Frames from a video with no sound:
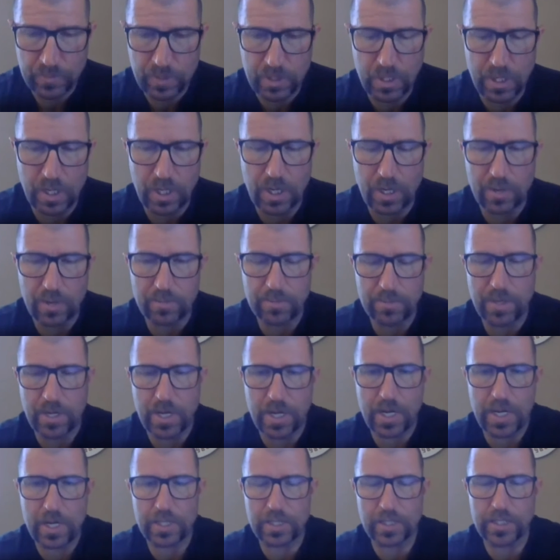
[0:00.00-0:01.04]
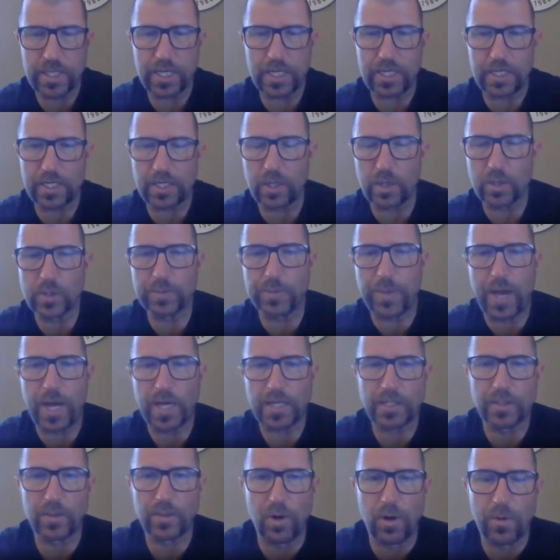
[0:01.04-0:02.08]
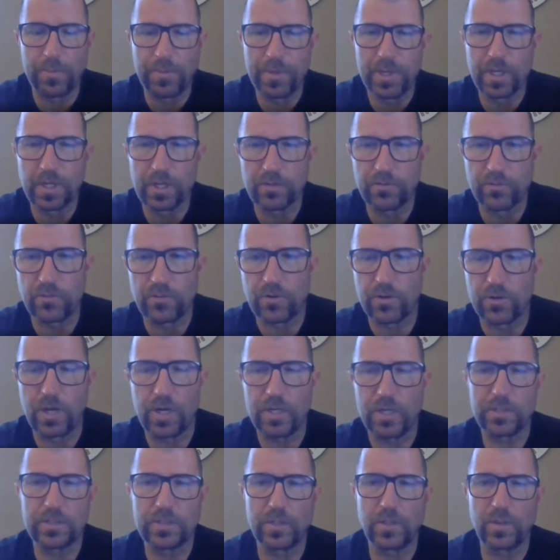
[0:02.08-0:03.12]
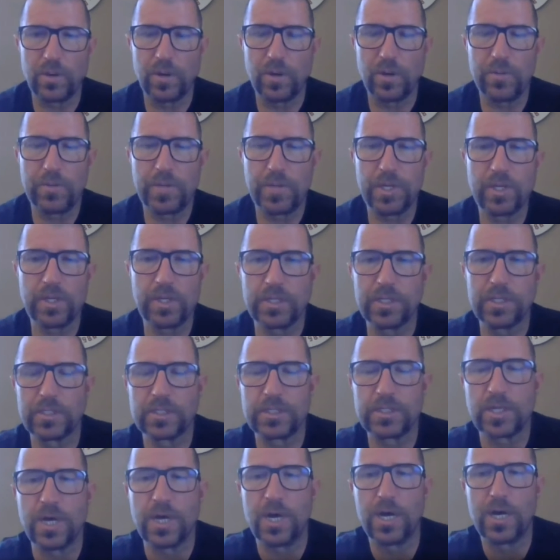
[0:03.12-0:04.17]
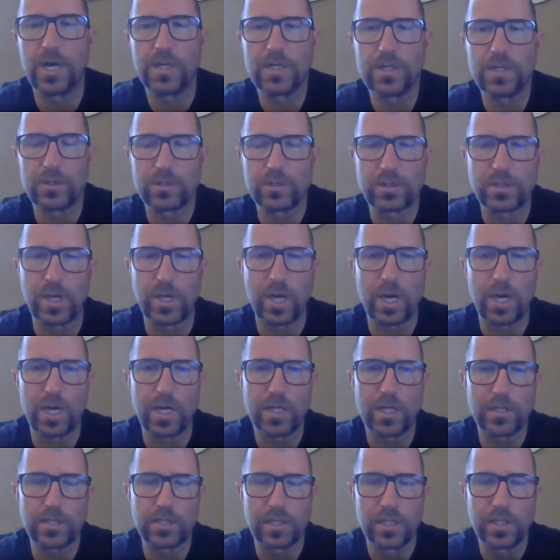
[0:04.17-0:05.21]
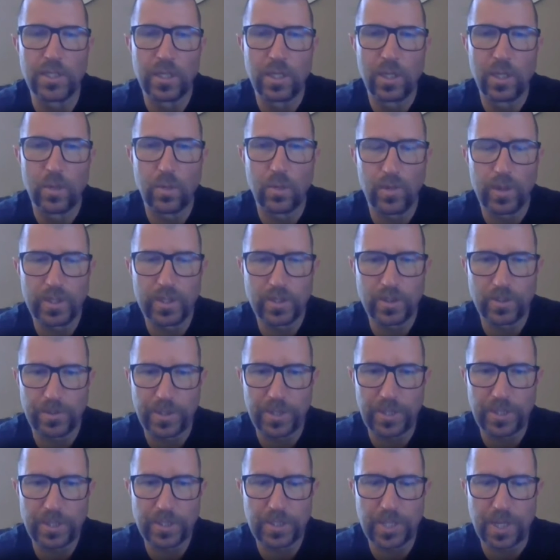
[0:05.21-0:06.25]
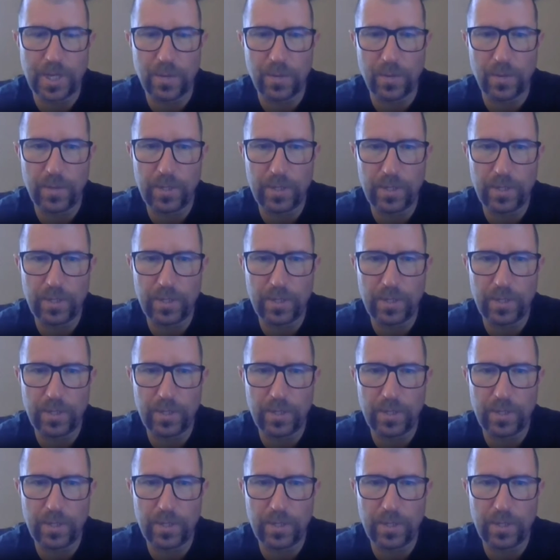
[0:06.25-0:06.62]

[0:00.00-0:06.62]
And again, it goes back to our mill for us. So our mill is undersized, which means that